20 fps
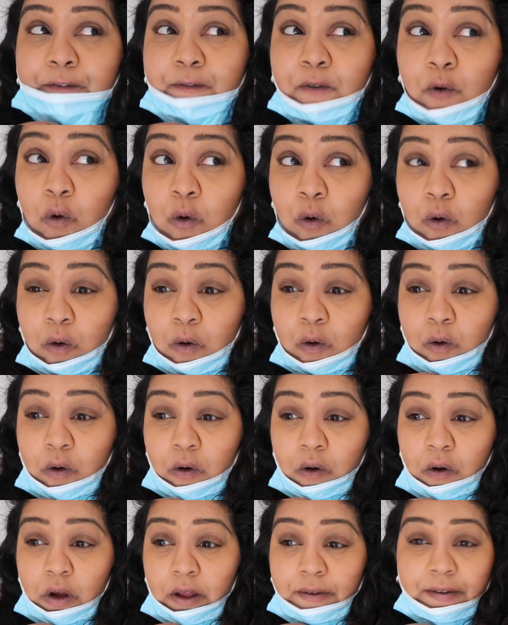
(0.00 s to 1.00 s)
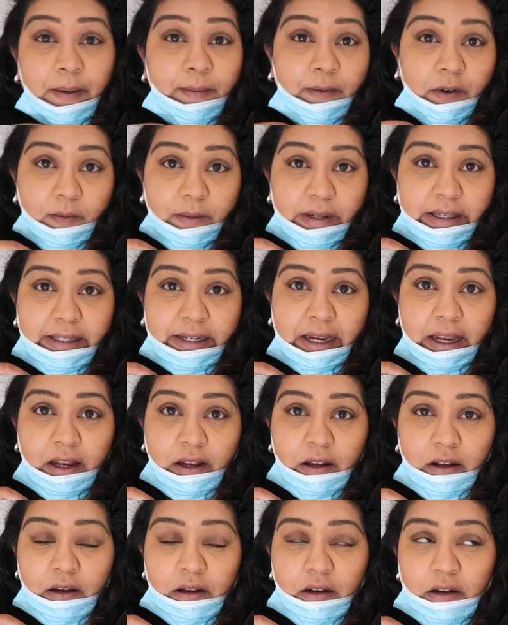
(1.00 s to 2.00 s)
4, if I'm not
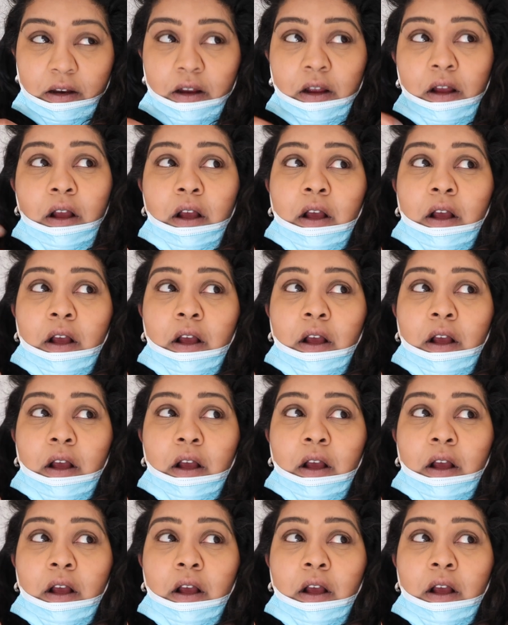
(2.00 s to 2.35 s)
mistaken.